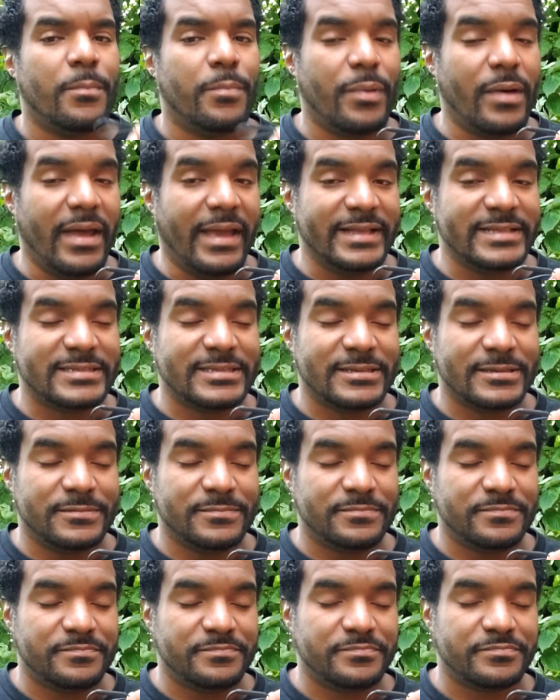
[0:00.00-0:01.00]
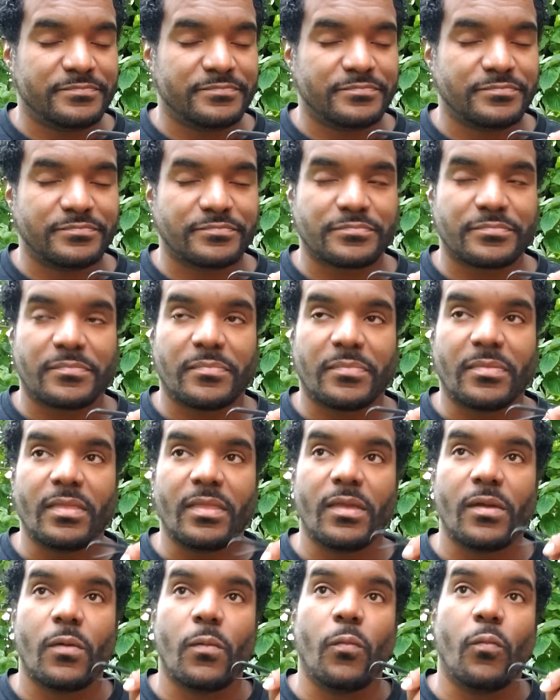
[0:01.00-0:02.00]
But
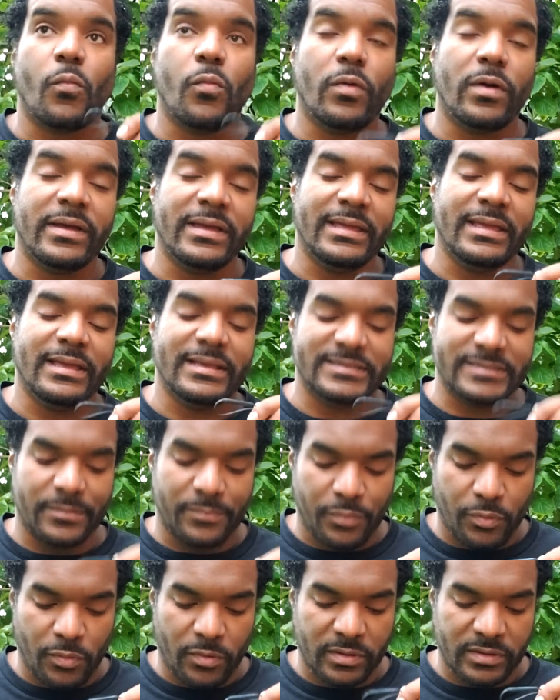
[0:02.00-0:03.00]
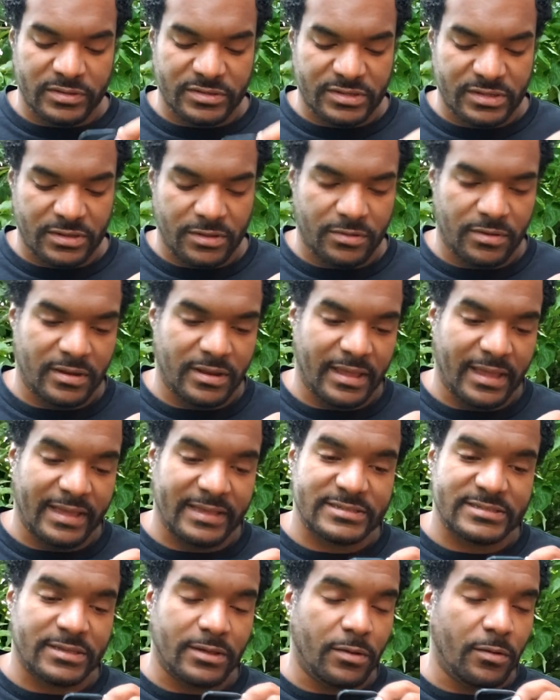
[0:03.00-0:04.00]
what is important to you
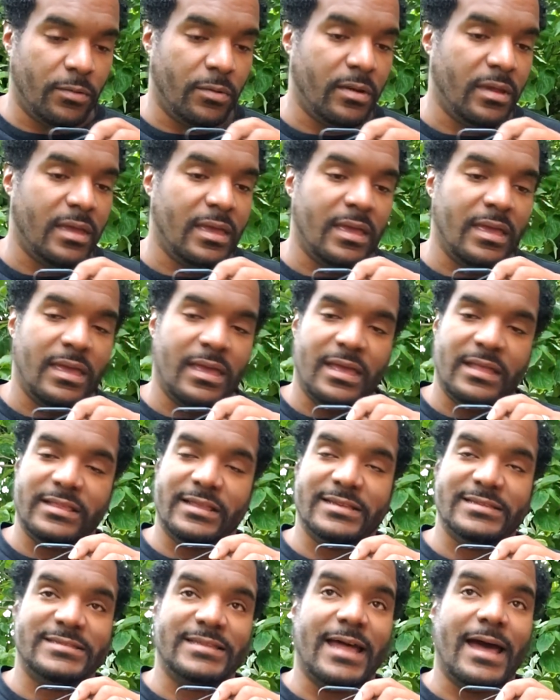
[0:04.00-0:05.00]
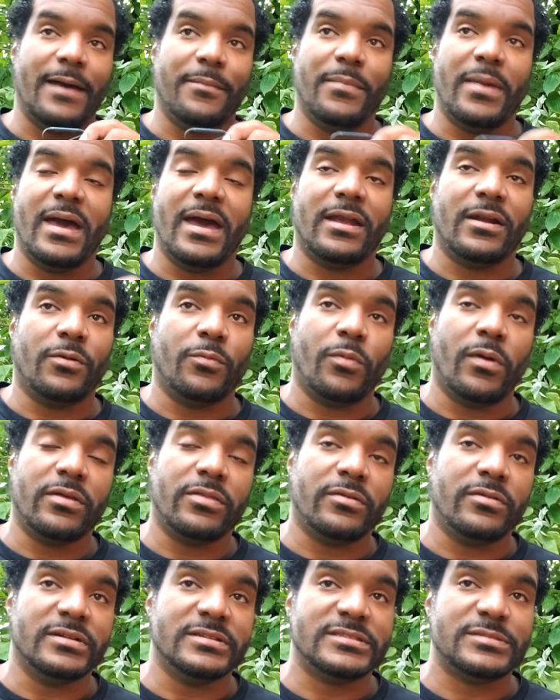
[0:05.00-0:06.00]
today? So it does not matter
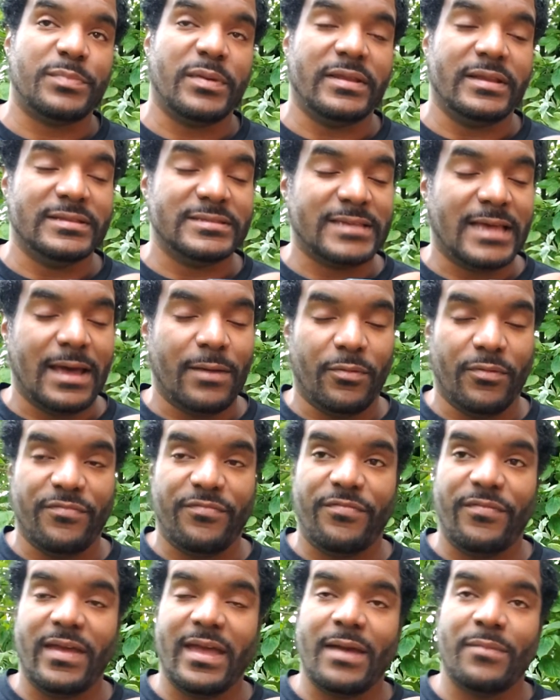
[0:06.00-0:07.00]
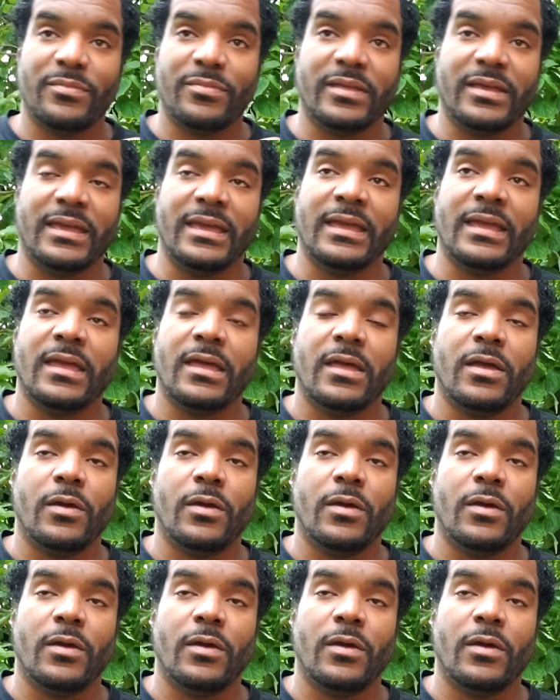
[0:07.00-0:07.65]
whether it's spending time with family,